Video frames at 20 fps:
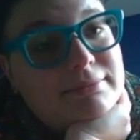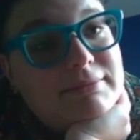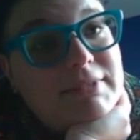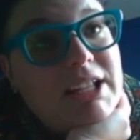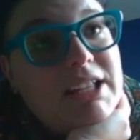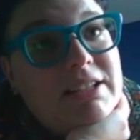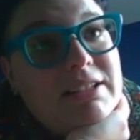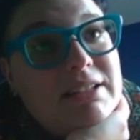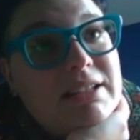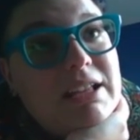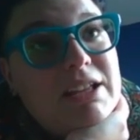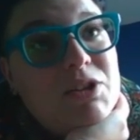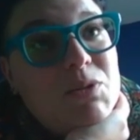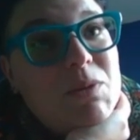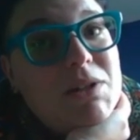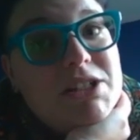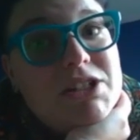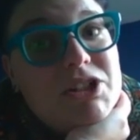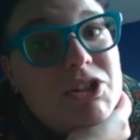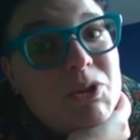And
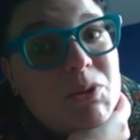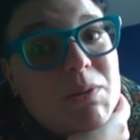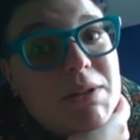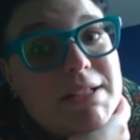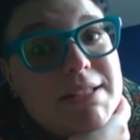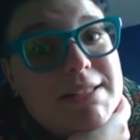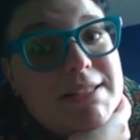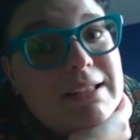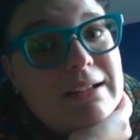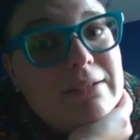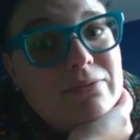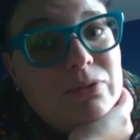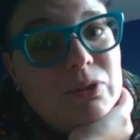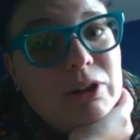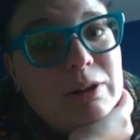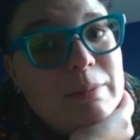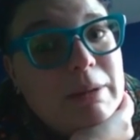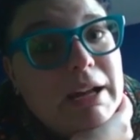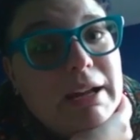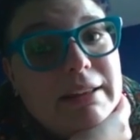we do in some
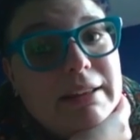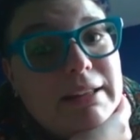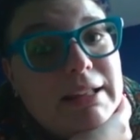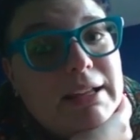format.